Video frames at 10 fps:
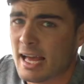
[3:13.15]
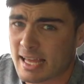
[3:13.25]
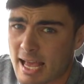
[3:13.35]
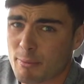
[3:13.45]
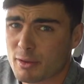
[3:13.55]

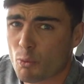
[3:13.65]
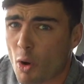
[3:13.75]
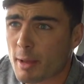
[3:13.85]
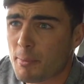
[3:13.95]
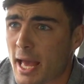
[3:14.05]
Again, with the
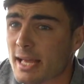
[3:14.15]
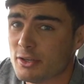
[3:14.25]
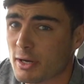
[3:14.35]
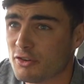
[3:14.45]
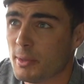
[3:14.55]
white
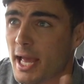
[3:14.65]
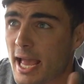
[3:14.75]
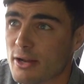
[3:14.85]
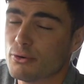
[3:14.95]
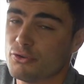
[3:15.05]
paint, you actually
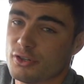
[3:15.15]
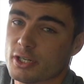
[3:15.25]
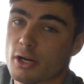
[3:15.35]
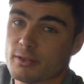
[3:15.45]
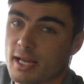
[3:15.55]
pay
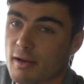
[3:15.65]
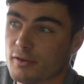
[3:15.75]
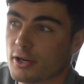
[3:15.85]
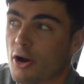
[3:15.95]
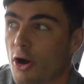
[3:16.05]
€800 to
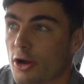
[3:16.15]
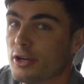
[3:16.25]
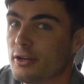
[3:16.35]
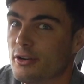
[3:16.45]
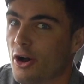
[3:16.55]
have your
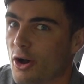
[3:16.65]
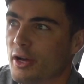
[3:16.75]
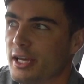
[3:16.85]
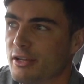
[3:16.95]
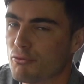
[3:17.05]
car not
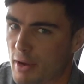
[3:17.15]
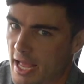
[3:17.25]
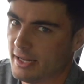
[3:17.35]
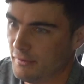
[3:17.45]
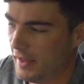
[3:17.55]
in
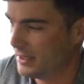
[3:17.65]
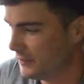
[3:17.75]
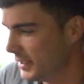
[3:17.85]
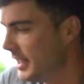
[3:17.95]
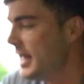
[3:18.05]
red,
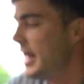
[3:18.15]
effectively.